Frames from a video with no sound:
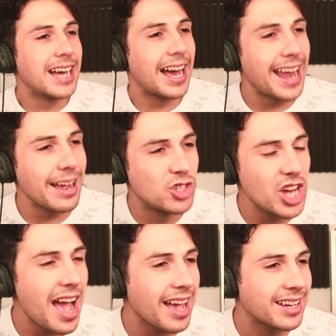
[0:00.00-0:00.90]
And now
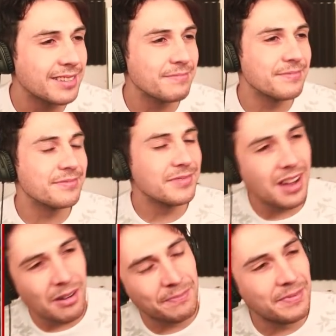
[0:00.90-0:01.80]
Jack,
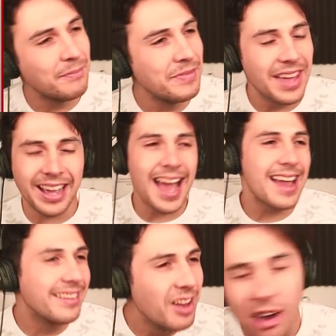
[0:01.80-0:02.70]
well,
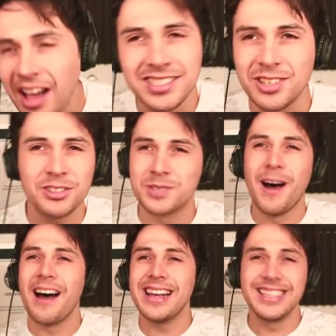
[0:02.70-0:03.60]
again, that's not
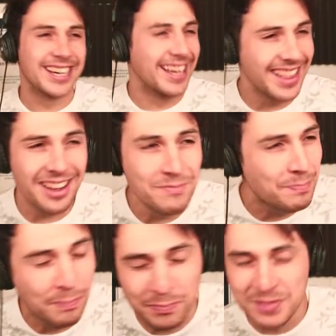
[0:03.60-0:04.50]
smart either. Don't
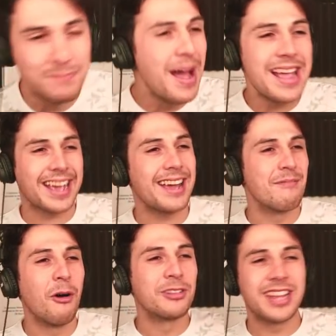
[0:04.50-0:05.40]
make it
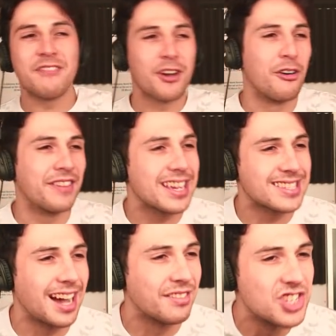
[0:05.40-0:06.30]
more difficult for
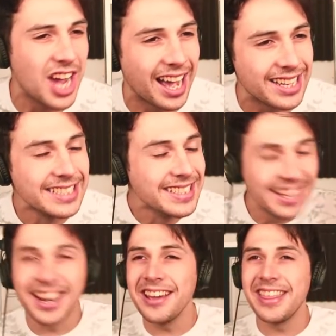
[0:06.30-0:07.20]
yourself, Jack.
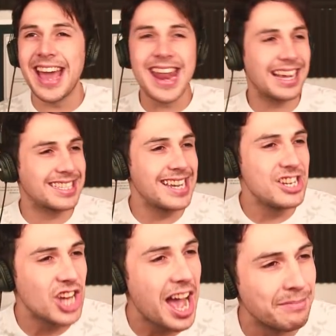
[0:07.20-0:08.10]
I know you're the
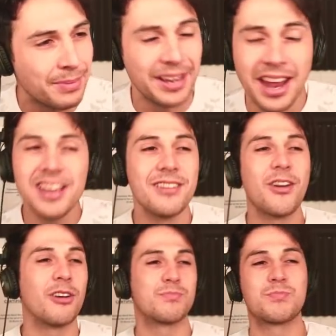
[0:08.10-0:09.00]
NXT champ. I know you've
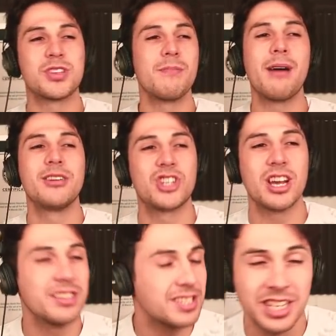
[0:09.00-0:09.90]
got Samoa
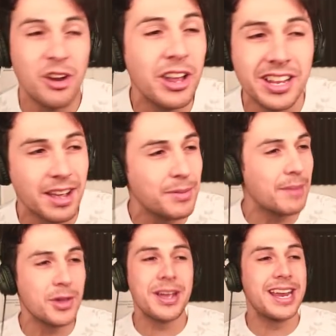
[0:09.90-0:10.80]
Joe. You're not in the
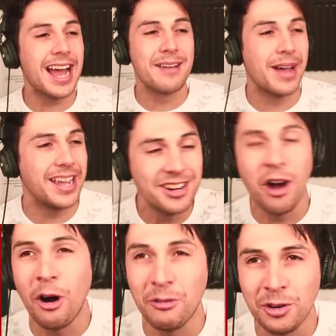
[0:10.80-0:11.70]
WWE now, mate. You're
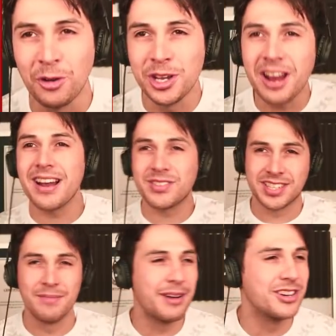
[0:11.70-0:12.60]
not on Raw. You don't have
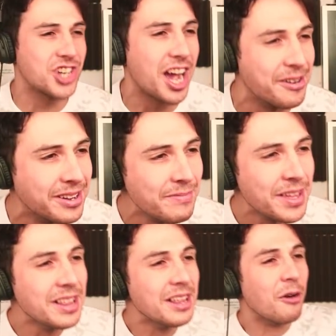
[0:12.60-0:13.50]
Samoa Joe
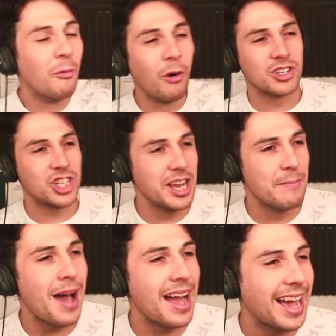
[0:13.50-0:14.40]
watching
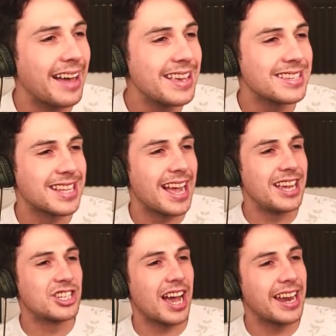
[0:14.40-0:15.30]
your back at this
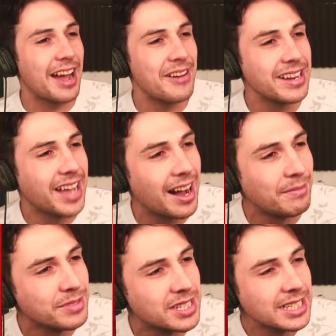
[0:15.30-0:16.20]
stage. And now in
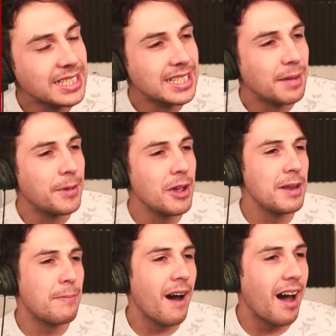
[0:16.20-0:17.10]
comes
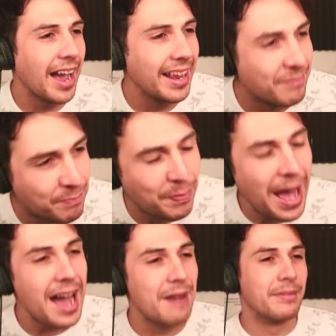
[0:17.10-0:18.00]
Pewdiepie, and
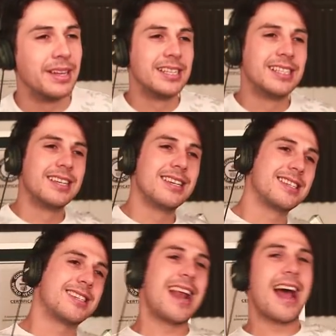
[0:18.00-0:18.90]
bam!
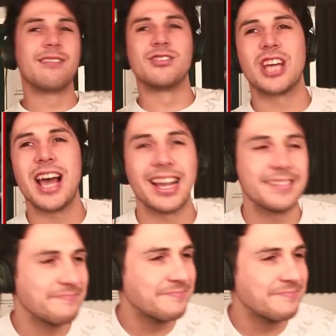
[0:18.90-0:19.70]
Sit down, Jack.